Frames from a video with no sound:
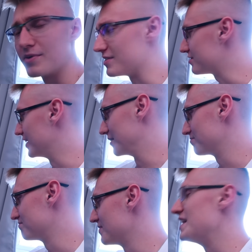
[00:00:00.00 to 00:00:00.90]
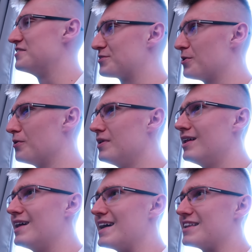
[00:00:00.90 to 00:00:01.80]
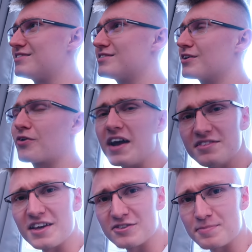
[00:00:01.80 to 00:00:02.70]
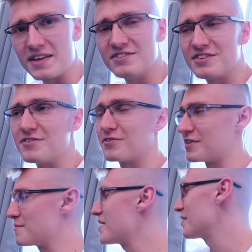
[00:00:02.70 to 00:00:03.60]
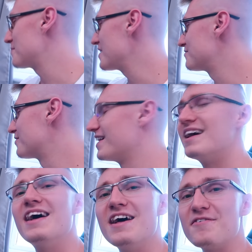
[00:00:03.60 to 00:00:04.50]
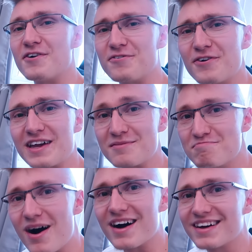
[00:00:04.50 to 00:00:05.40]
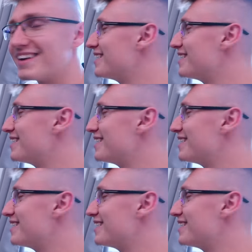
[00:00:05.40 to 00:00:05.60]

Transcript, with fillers: with this thing. It's cool, it's crazy expensive for the amount I paid for it, for a freaking mug,